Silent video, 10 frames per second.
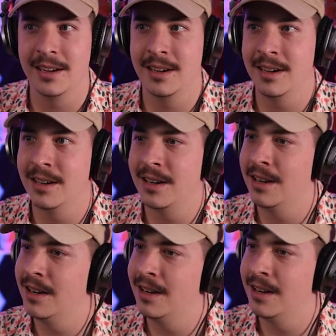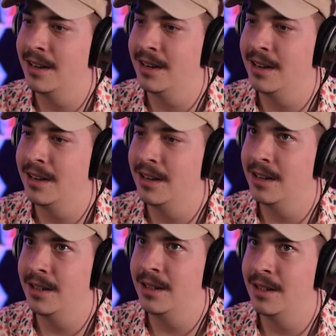
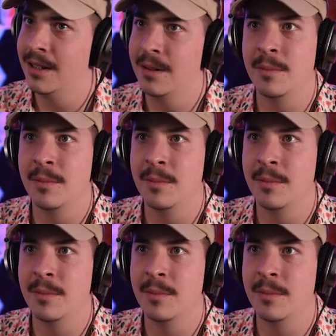[no speech]